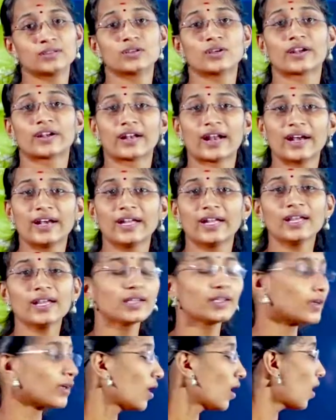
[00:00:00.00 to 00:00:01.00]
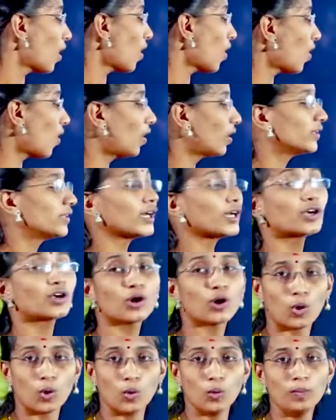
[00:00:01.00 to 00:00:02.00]
running on the
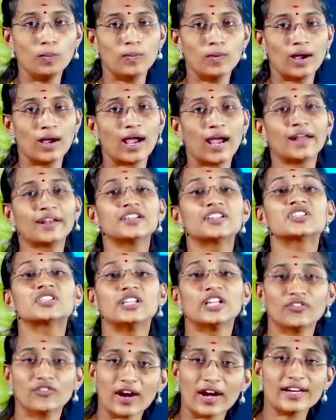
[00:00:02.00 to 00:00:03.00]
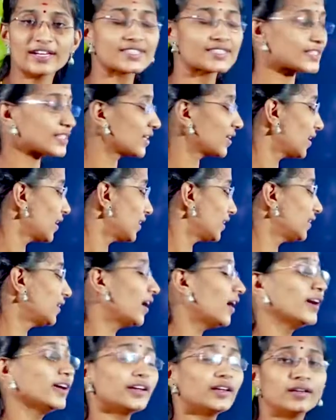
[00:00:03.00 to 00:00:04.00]
globe and it divides
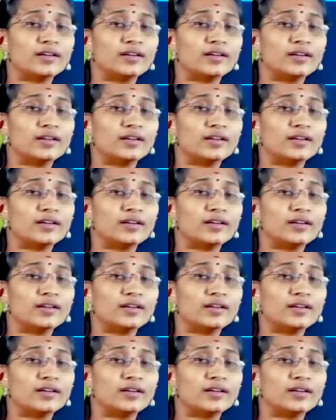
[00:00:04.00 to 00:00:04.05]
the